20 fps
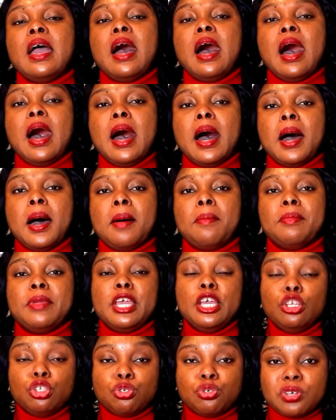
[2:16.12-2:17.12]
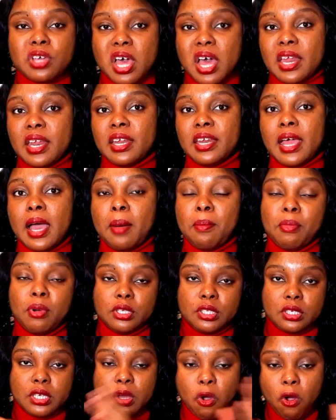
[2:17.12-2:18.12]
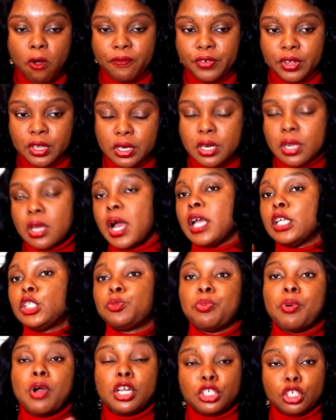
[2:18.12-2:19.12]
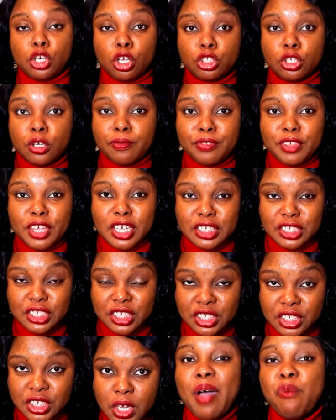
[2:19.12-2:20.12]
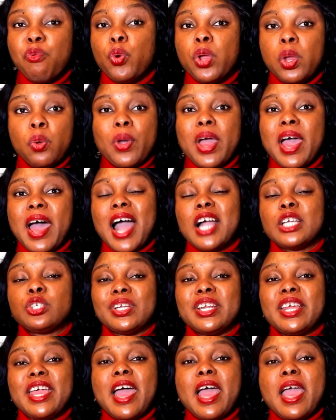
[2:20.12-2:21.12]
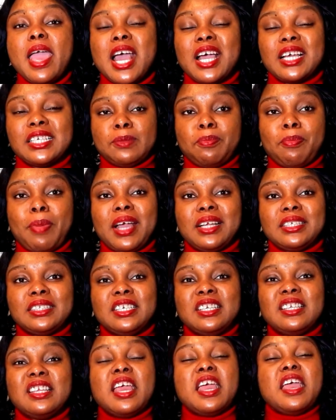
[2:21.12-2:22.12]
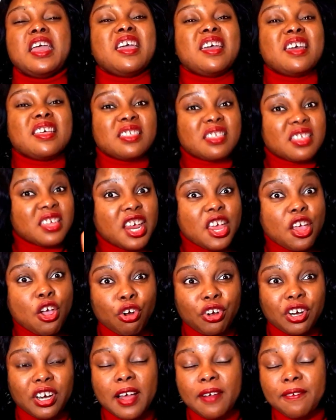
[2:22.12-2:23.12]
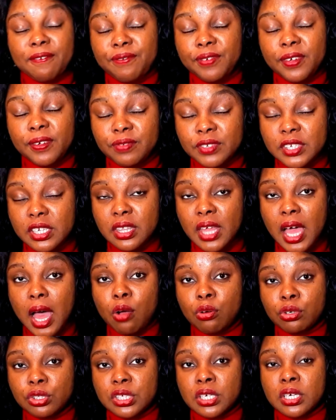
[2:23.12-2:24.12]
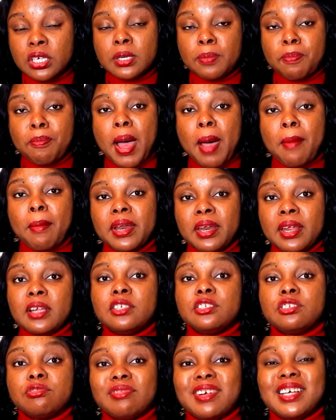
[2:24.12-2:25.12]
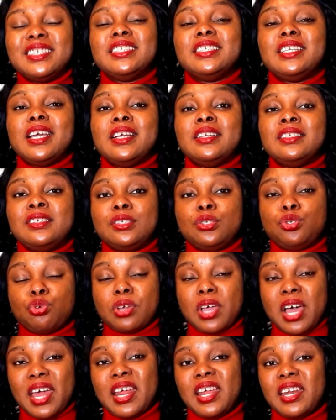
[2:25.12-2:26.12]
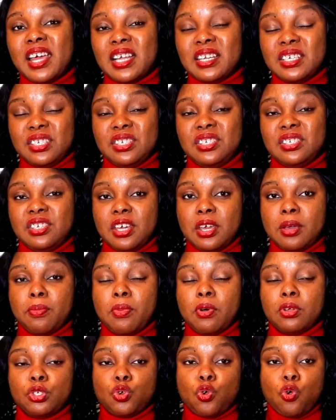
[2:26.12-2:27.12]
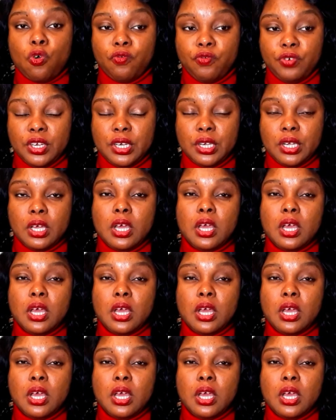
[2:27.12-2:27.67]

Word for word: um, into canada but covid spoiled a lot of things this year we were actually expecting 350,000 permanent residents to Canada this year, but COVID